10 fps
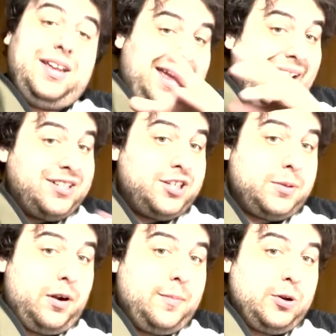enter the
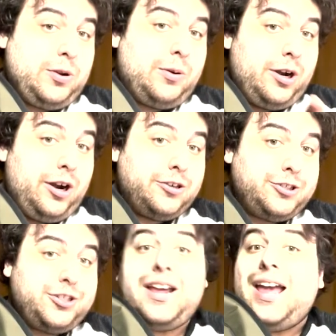promo code
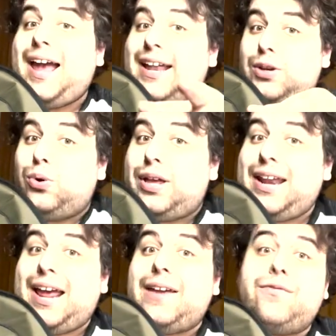Hirsch, and you will get
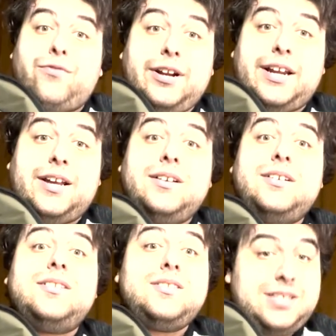a free
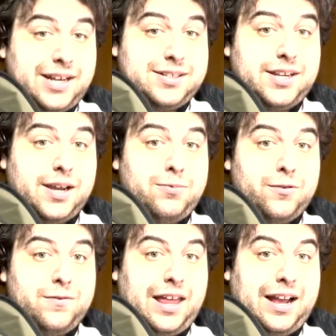T S A-approved
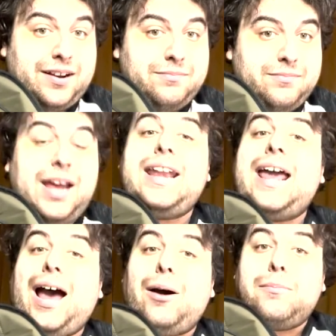lock. And
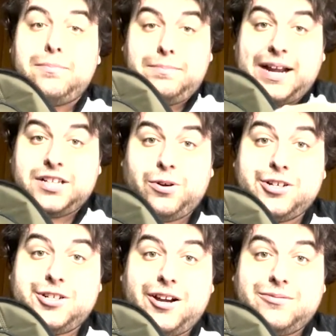now, back to our
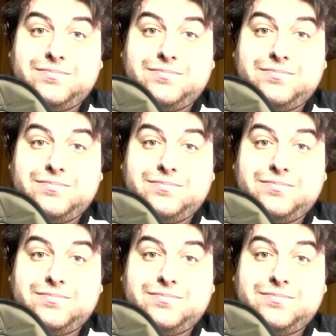show.